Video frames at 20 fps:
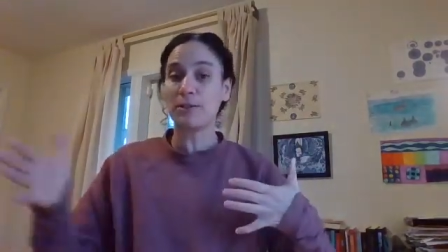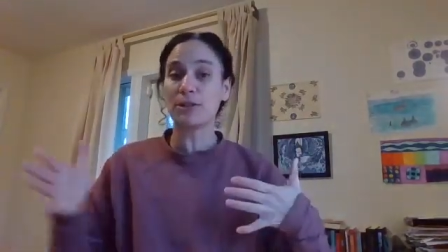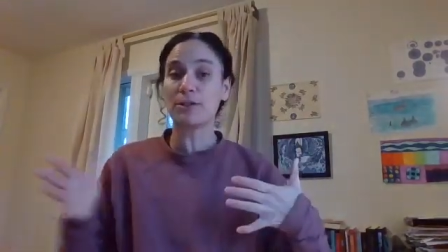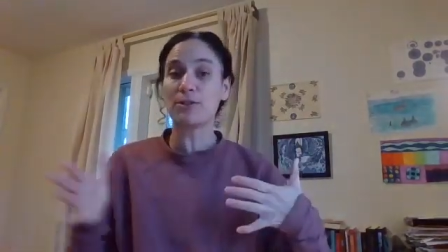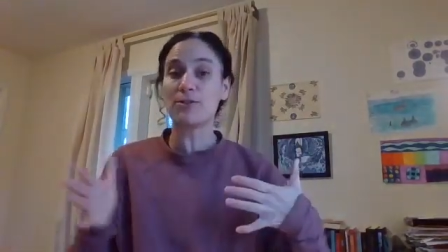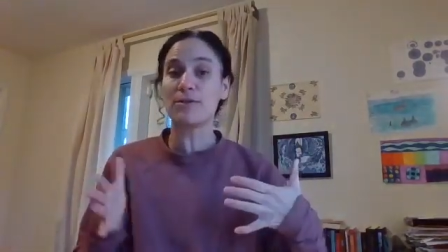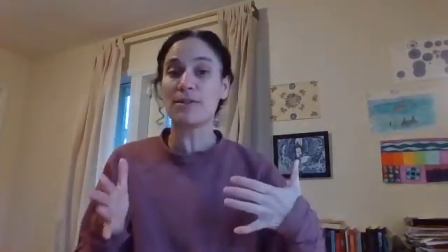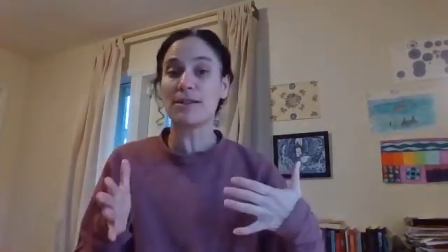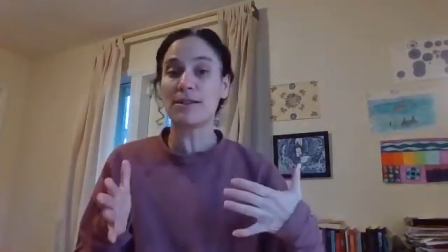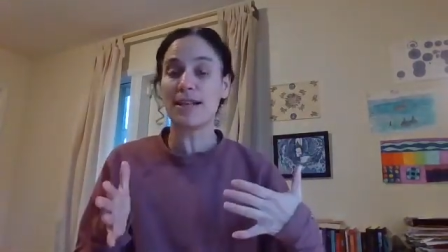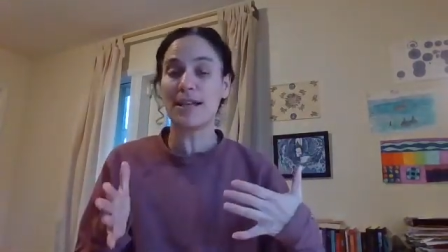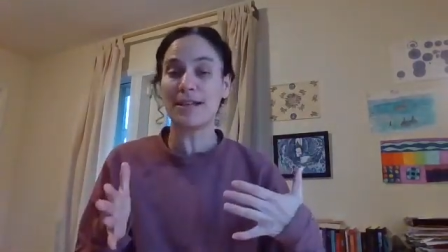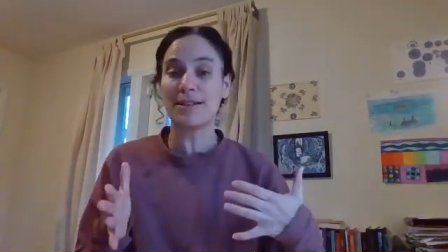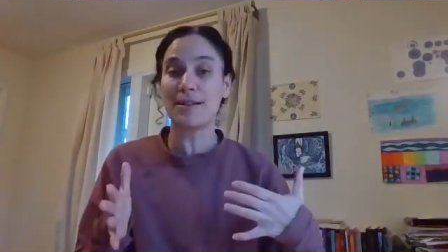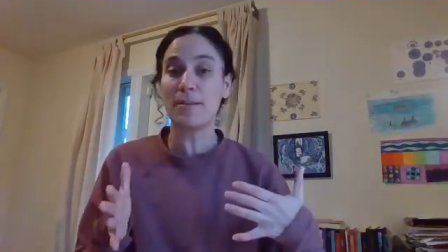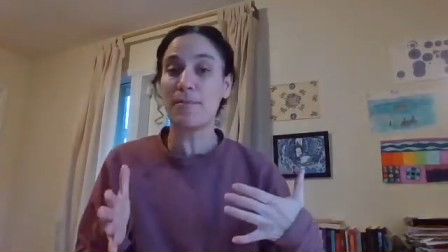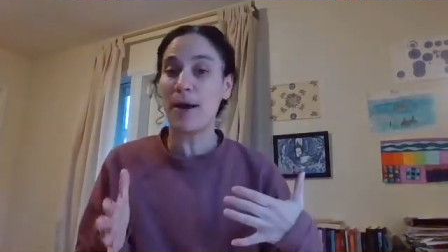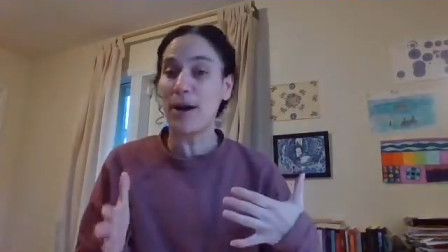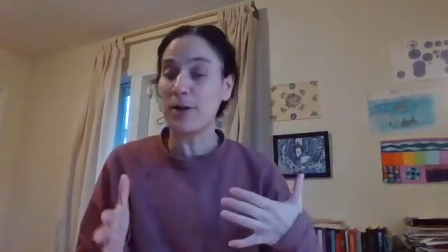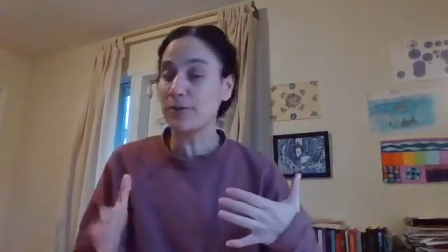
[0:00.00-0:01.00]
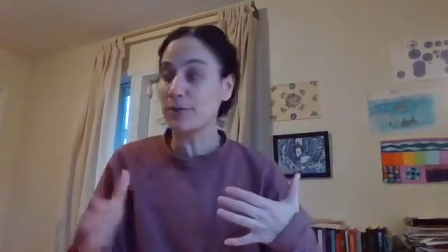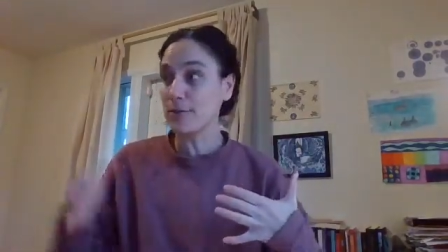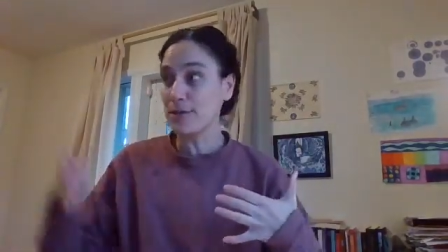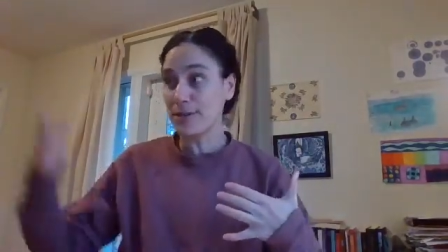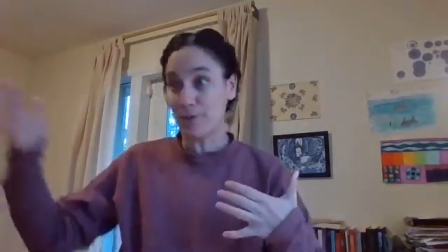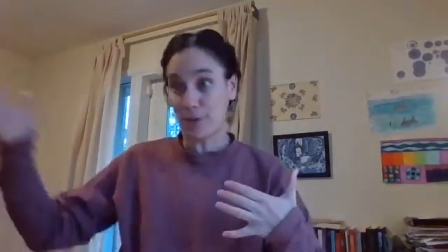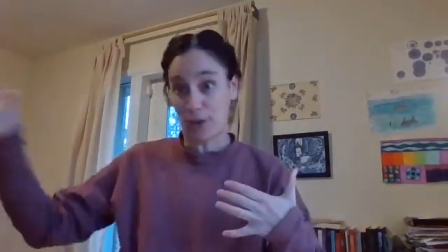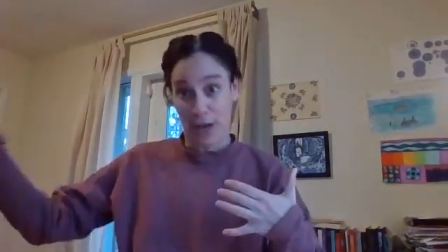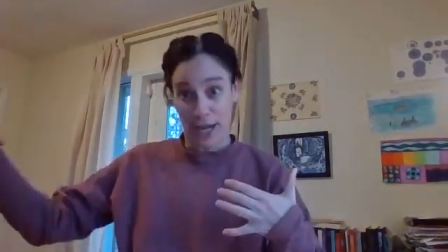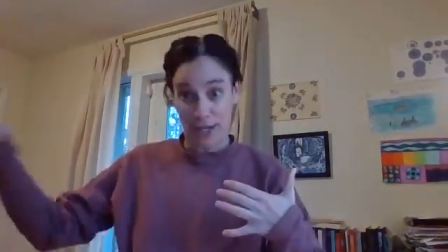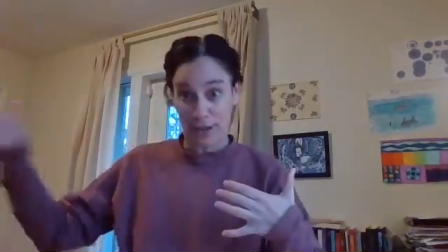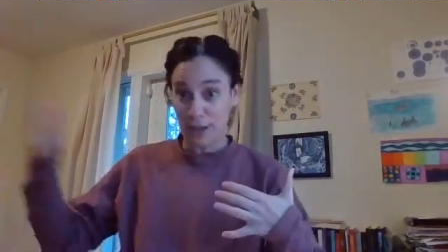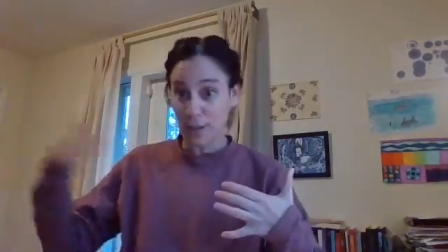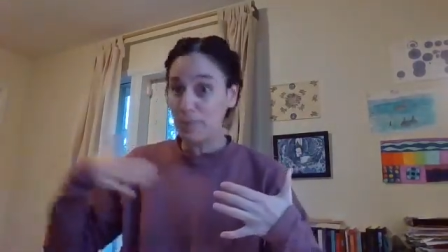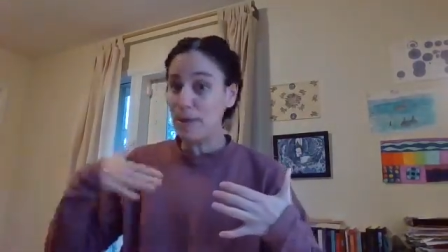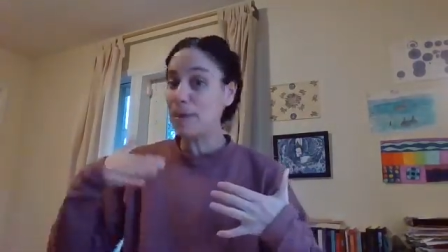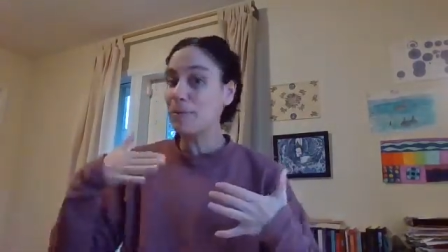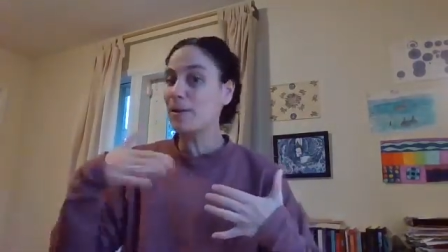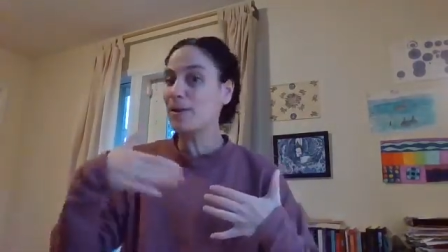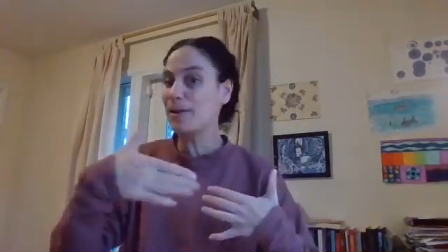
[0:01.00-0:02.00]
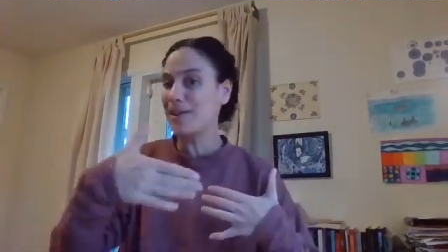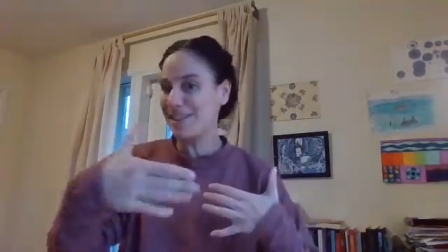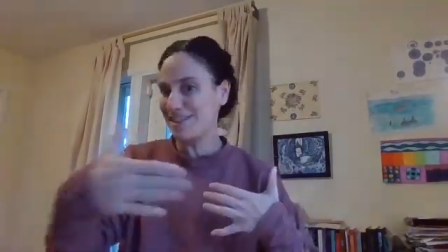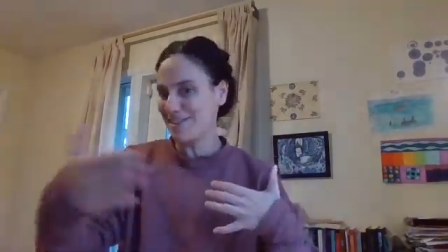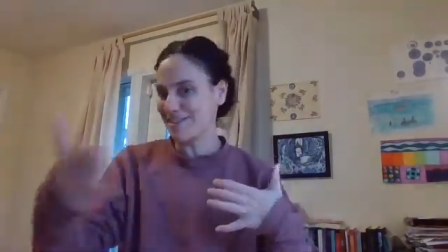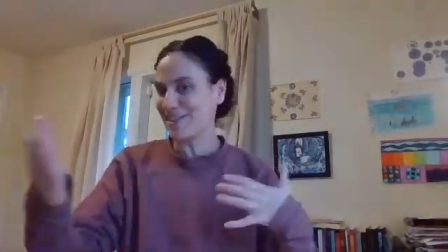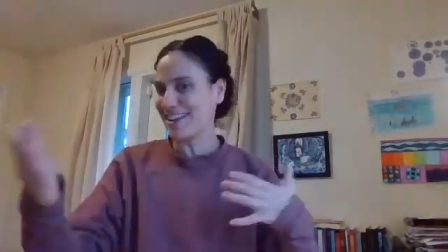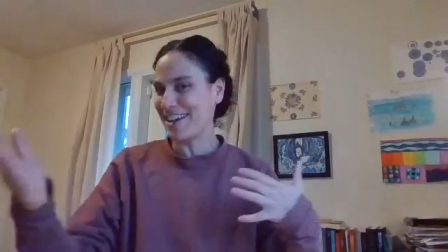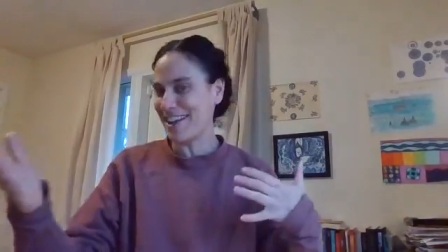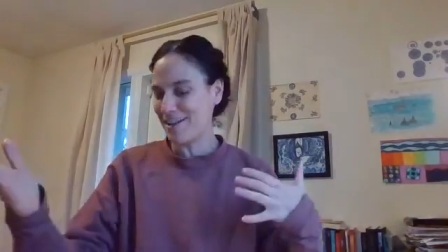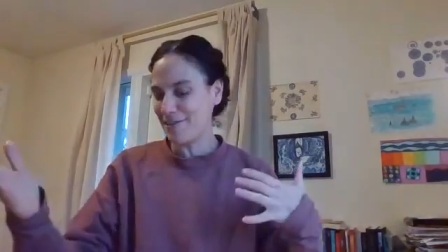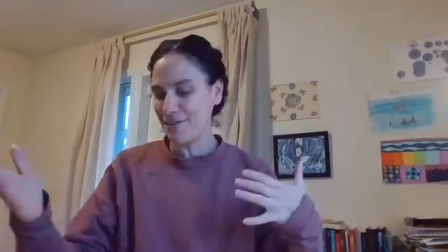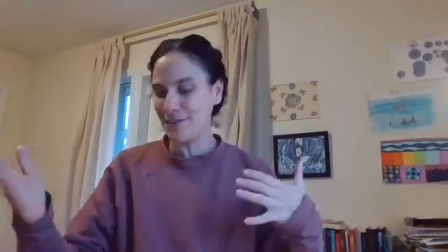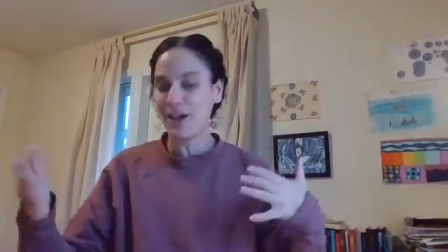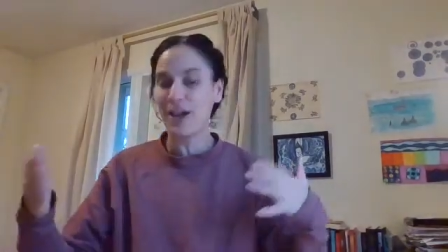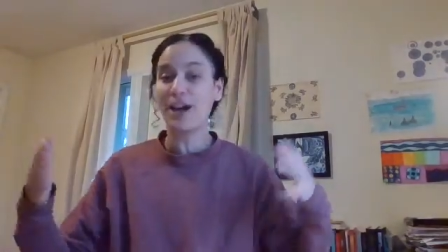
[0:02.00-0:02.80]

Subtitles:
to set the boundaries for other people in your life